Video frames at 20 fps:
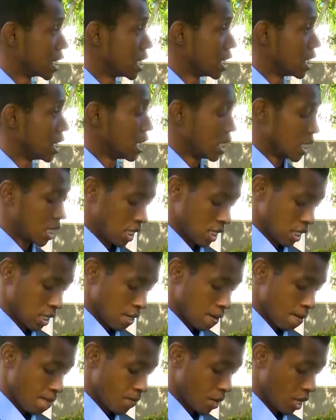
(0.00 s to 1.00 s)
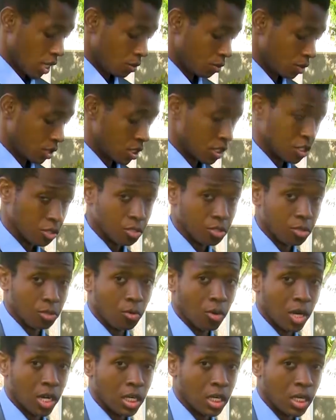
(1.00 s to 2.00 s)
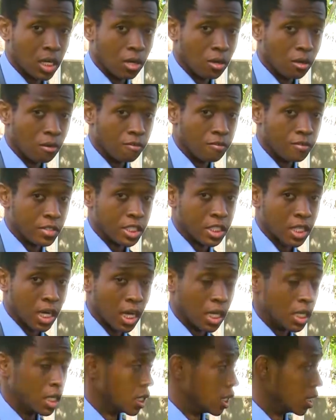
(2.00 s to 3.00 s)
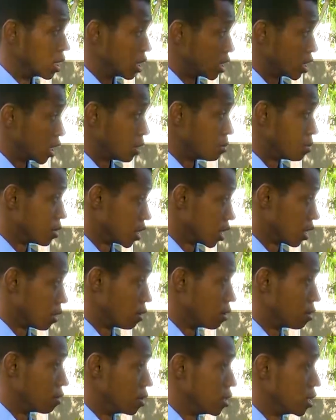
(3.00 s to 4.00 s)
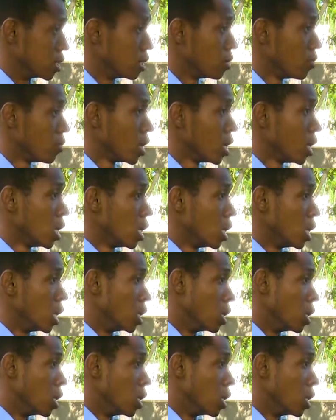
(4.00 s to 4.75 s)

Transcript: Yes. Yeah, and which is also one of its kind in the sub-Saharan region. Yes.